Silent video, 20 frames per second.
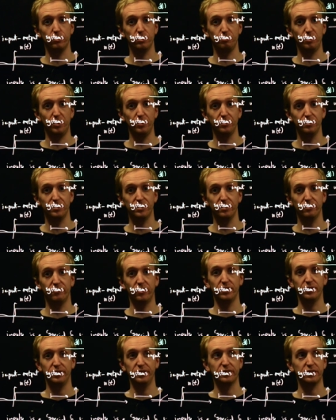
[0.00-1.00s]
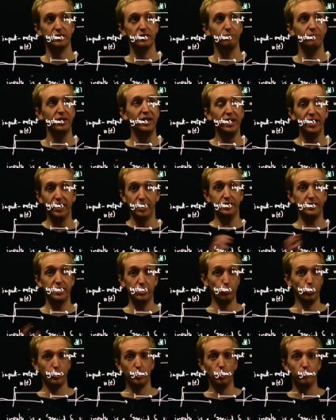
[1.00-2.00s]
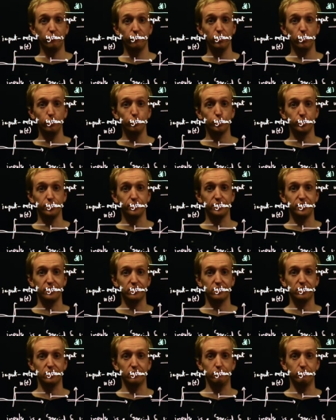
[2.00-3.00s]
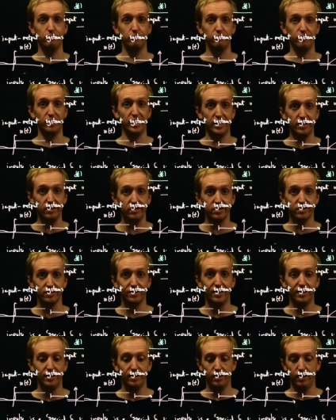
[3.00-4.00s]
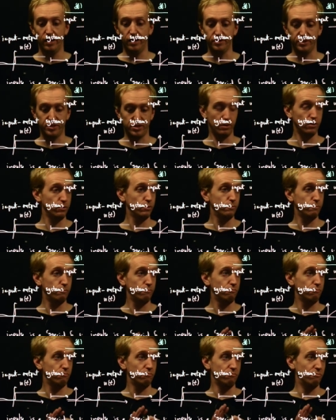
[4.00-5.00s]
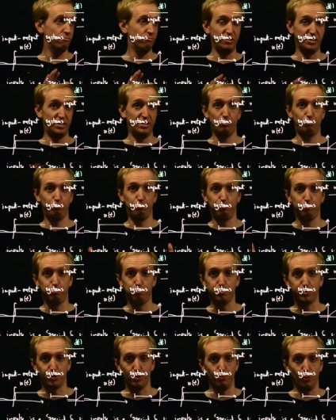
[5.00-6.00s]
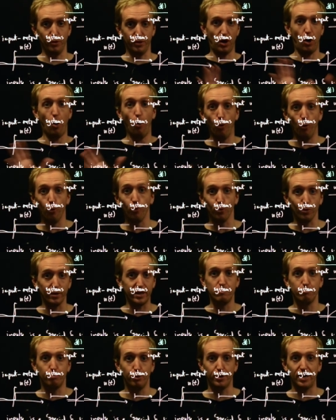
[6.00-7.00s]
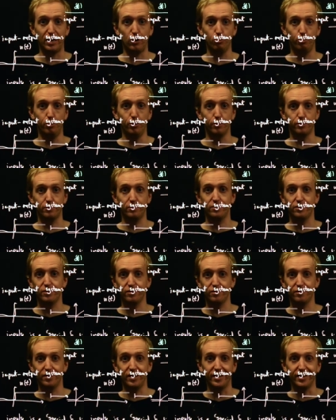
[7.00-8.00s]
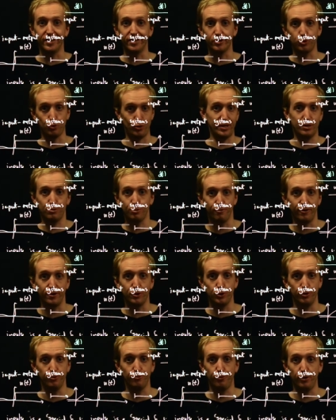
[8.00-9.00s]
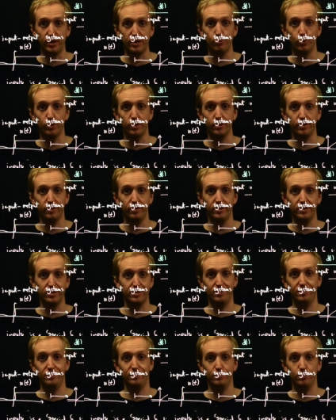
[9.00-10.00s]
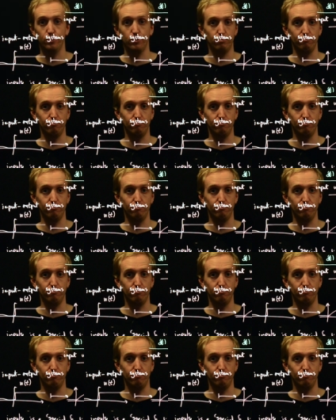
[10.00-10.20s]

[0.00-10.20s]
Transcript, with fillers: response of our system. And this is what a convolution system is. And so this is sort of what the whole input-output uh, transfer function framework is